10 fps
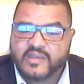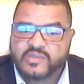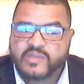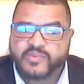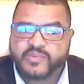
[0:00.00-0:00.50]

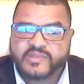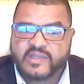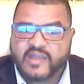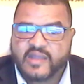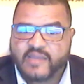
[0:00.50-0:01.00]

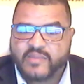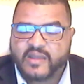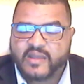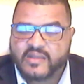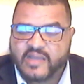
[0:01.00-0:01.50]
20% of
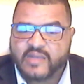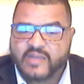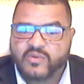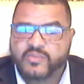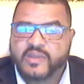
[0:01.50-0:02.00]

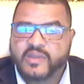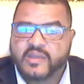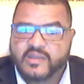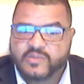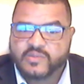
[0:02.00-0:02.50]
that group
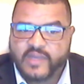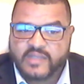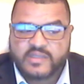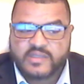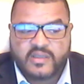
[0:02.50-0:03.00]
is
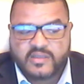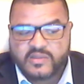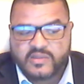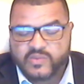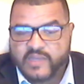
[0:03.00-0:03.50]
rich.
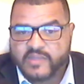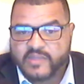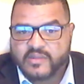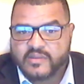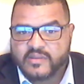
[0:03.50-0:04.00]
Those women